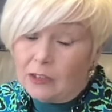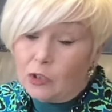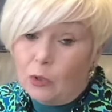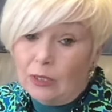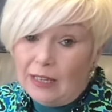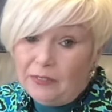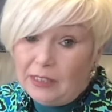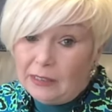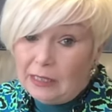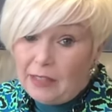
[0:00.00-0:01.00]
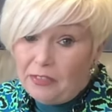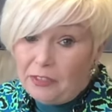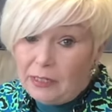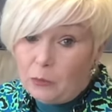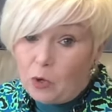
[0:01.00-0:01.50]
So I left it the length that
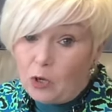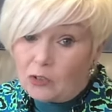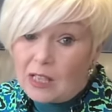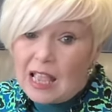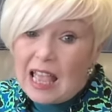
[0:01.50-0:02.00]
it was.